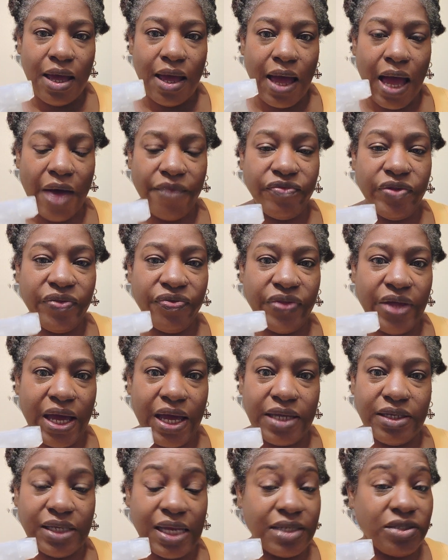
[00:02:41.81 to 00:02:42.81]
After
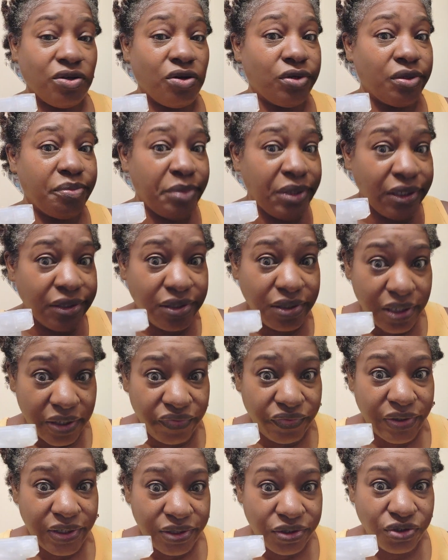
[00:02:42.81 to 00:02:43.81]
that, that's gonna be
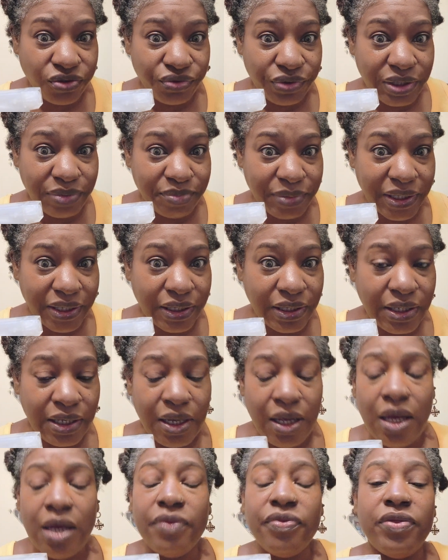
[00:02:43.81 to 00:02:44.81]
enough for this treatment.
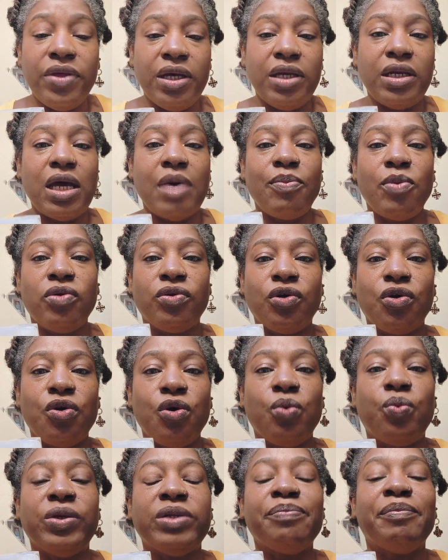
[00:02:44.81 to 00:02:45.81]
Then I'm gonna
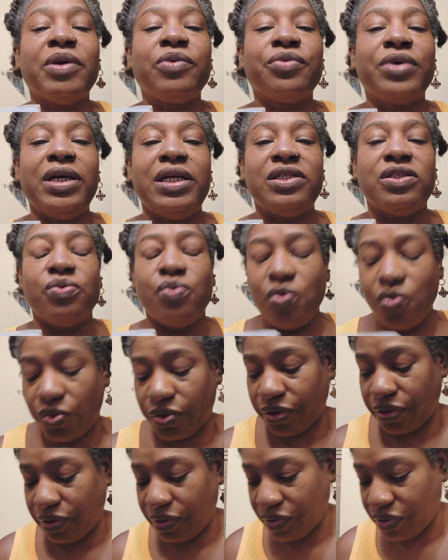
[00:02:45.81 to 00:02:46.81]
go with my rice
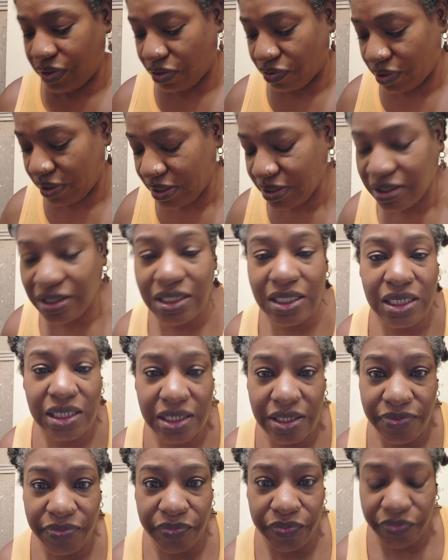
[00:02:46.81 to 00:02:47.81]
water. So let's
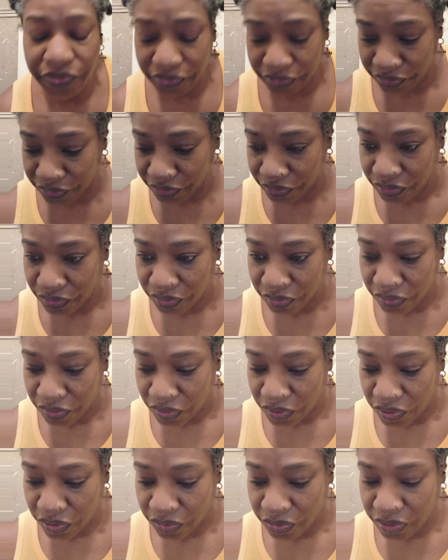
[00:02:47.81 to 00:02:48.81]
see
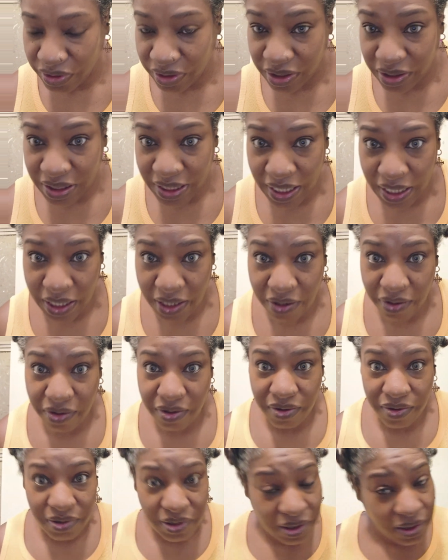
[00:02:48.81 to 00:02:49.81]
what this
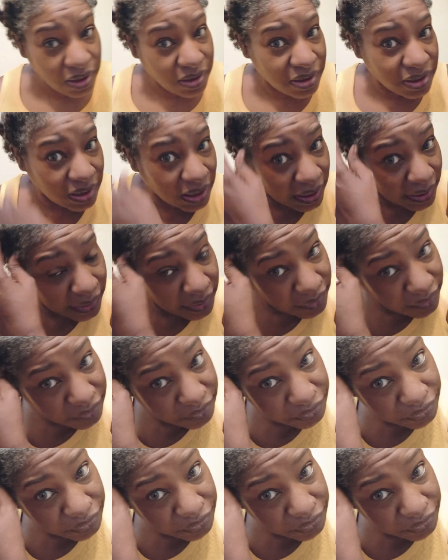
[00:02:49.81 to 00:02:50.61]
hair looks like.